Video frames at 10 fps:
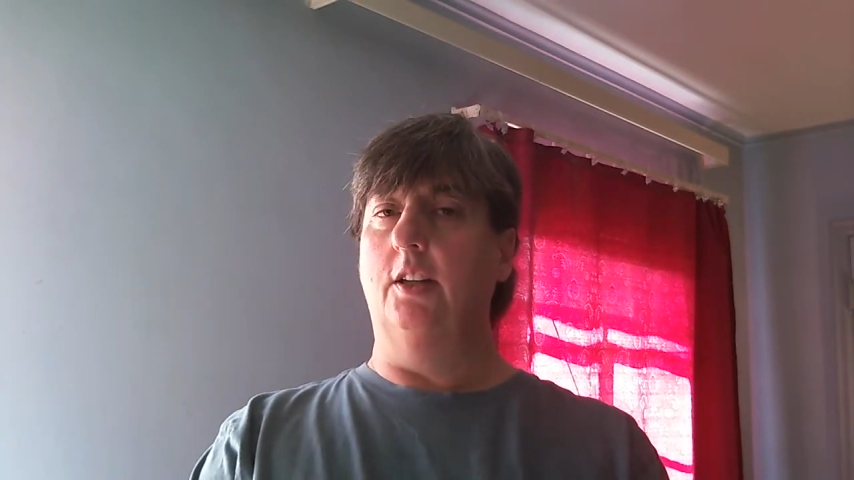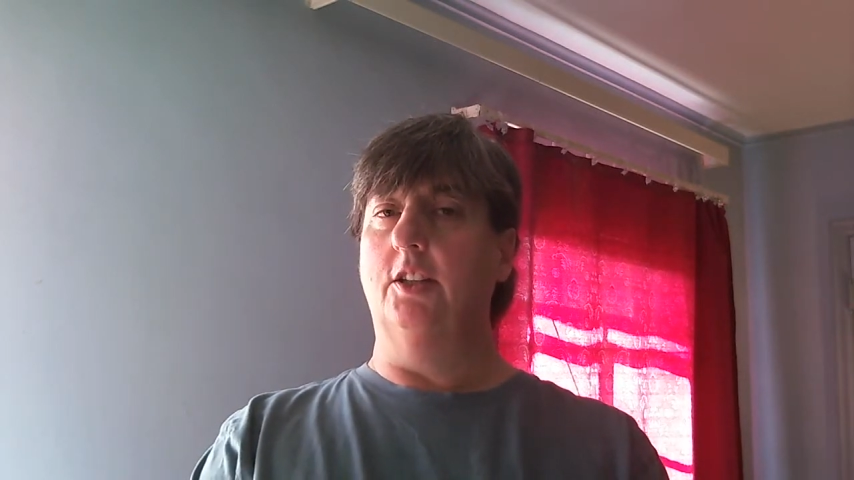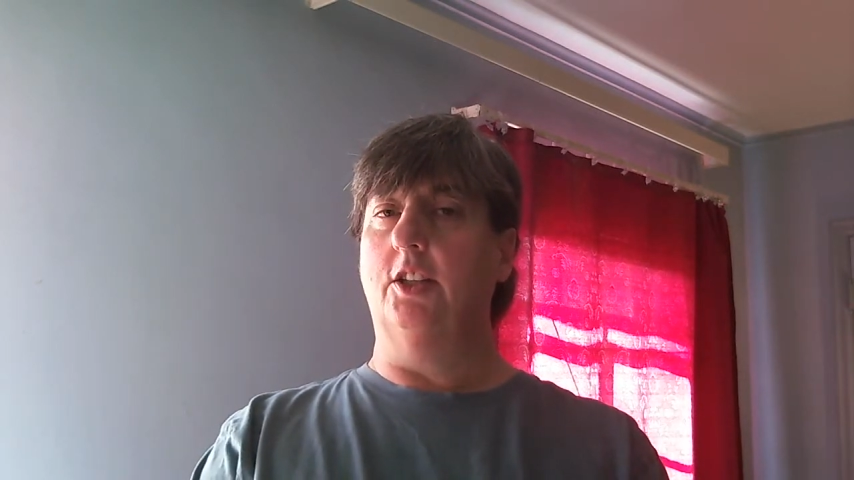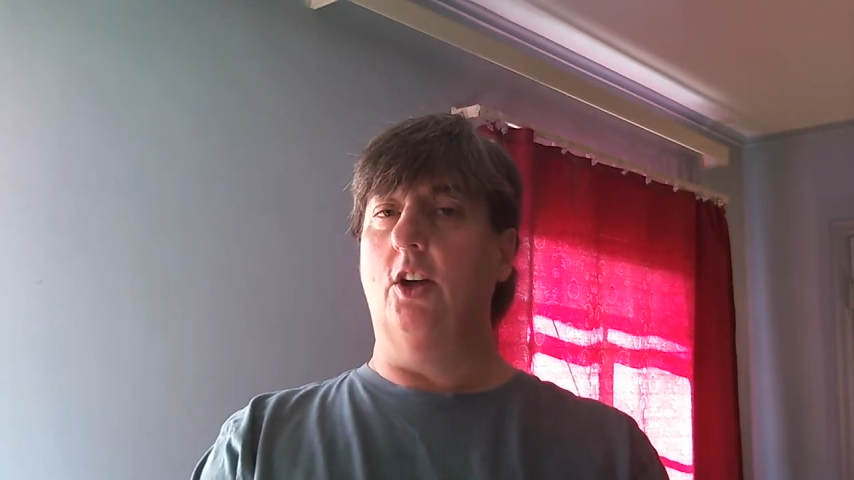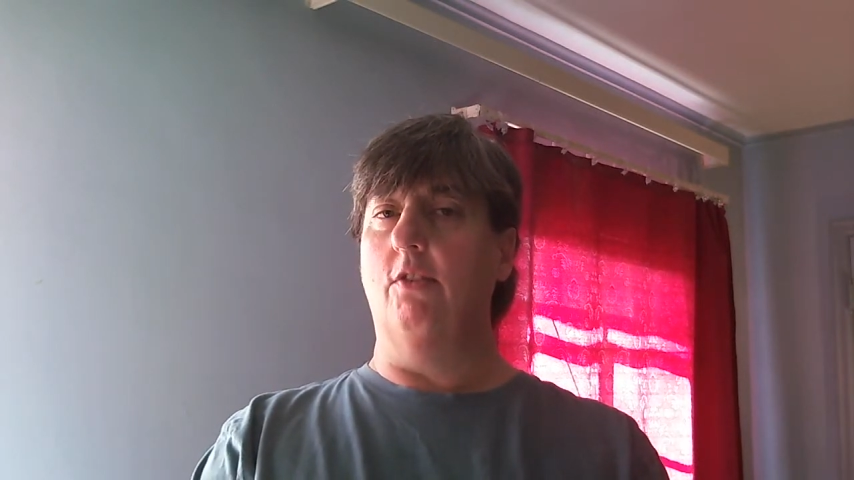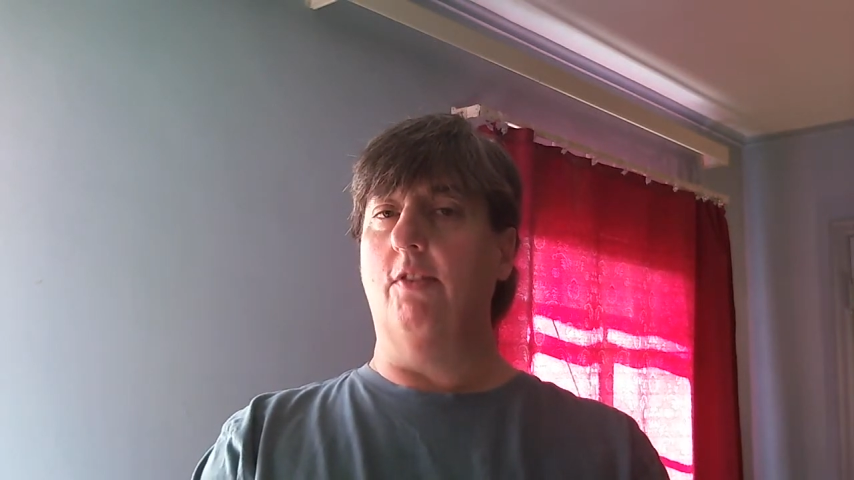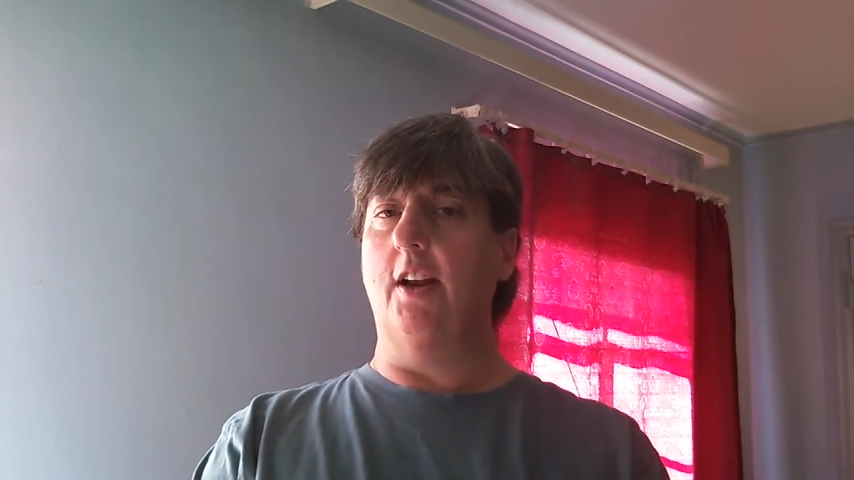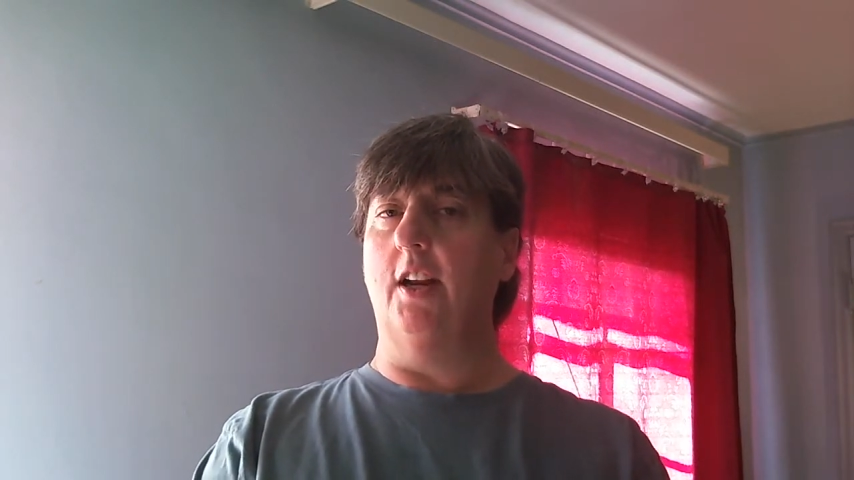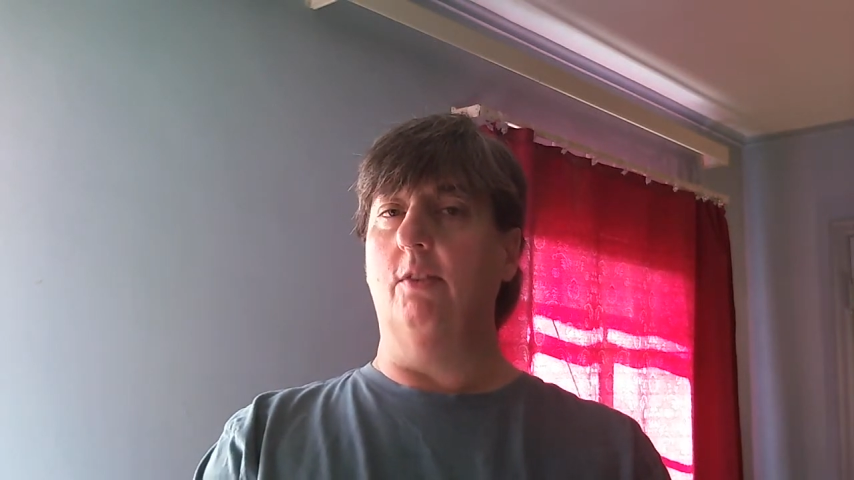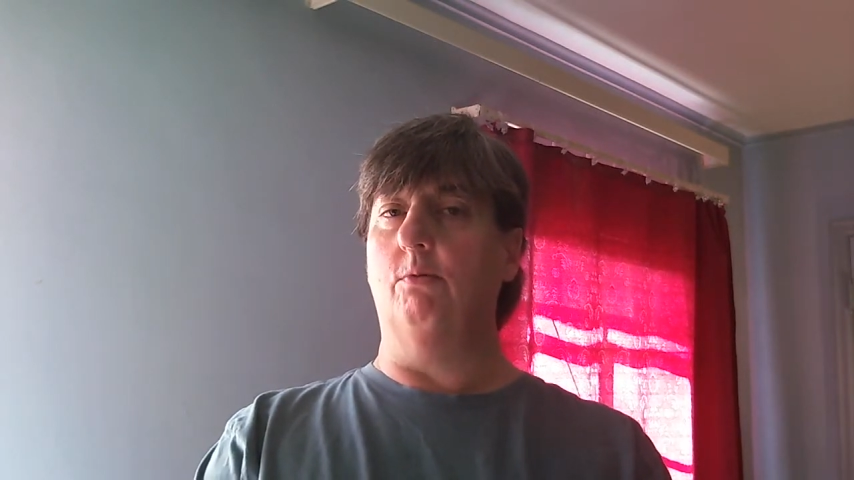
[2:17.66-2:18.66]
And so if I
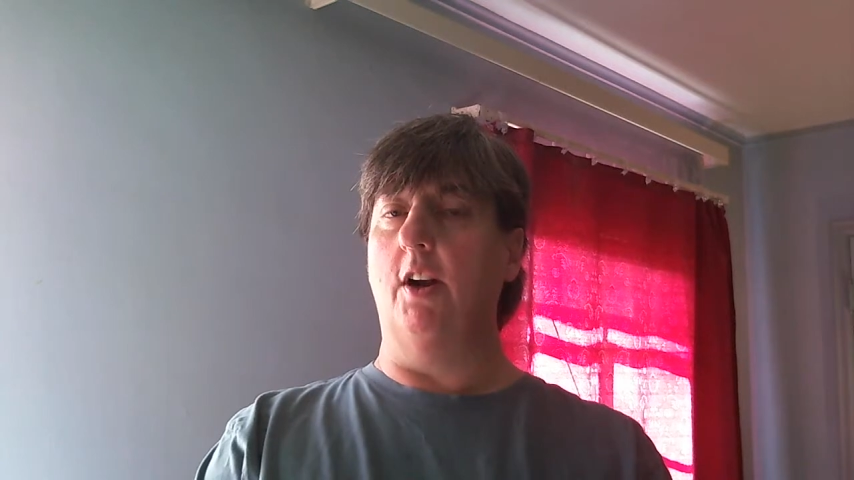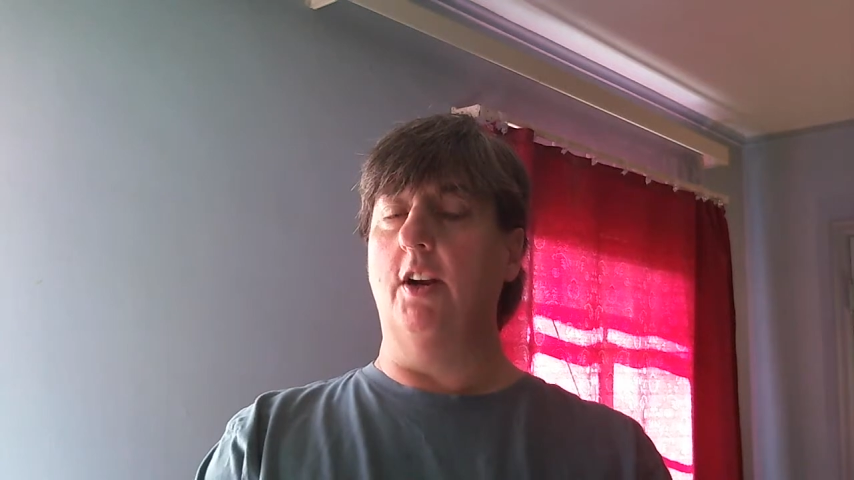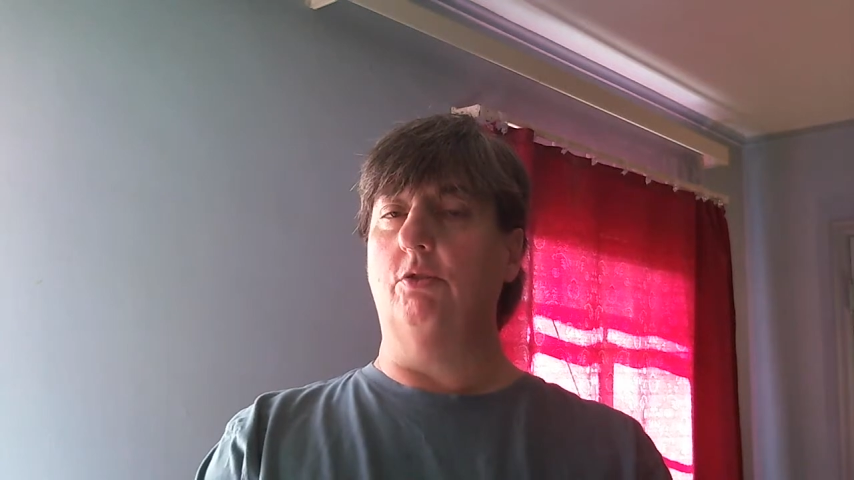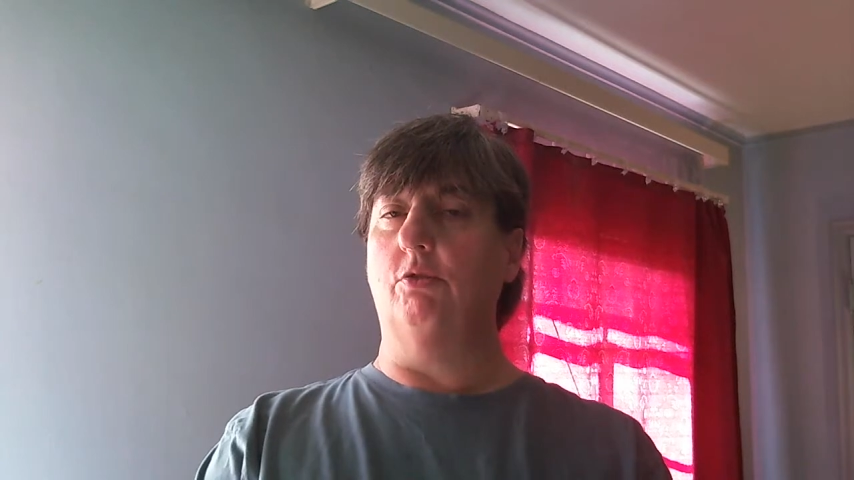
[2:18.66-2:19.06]
need to run it